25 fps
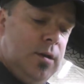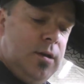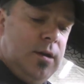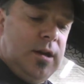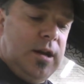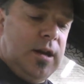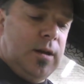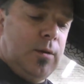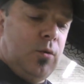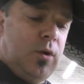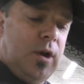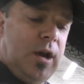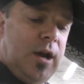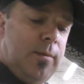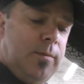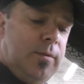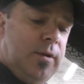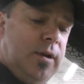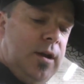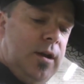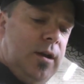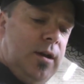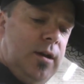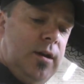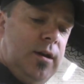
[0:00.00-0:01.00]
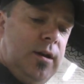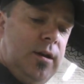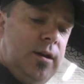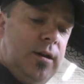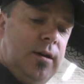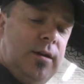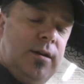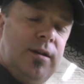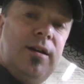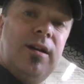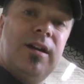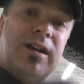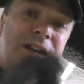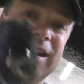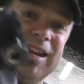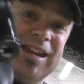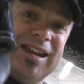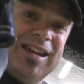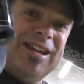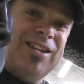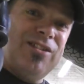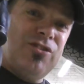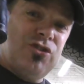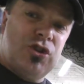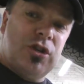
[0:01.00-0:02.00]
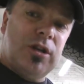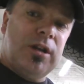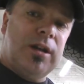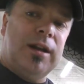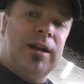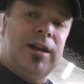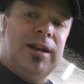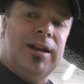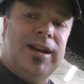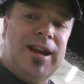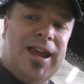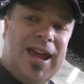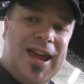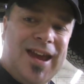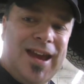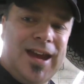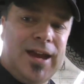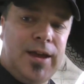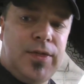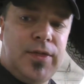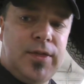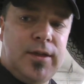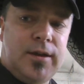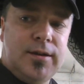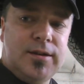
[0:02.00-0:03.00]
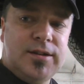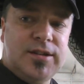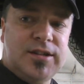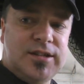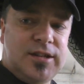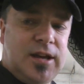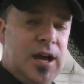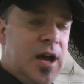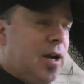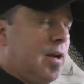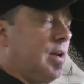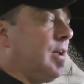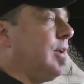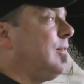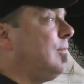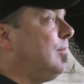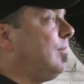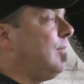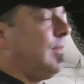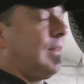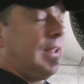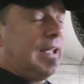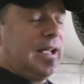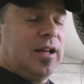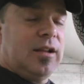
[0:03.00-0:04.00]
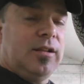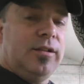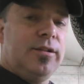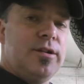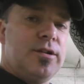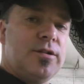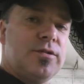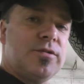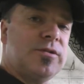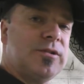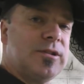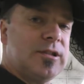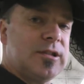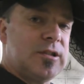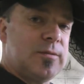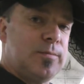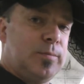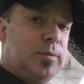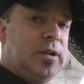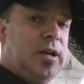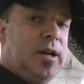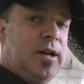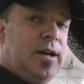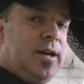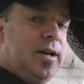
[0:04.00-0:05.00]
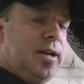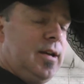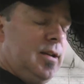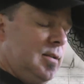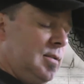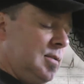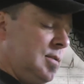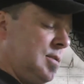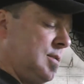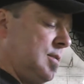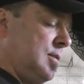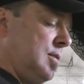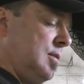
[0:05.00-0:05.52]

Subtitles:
And I grabbed an 1 1/8" socket that clears the splines